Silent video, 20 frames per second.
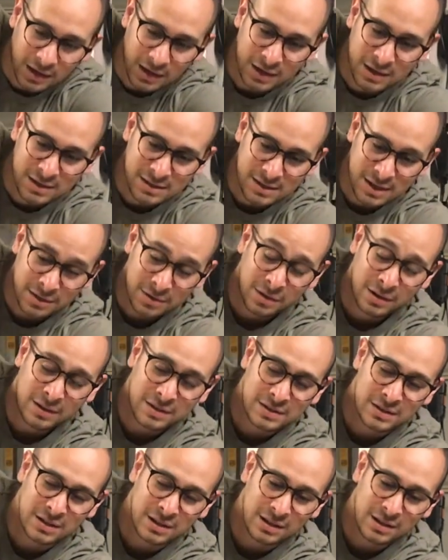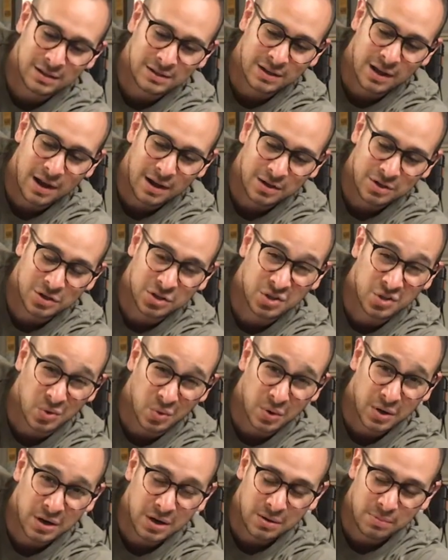And as you can see, it's kind of
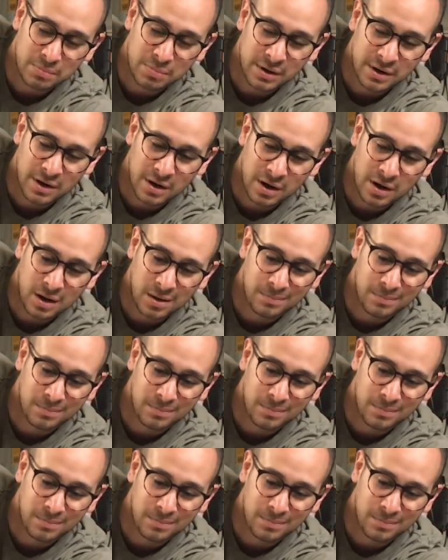short, but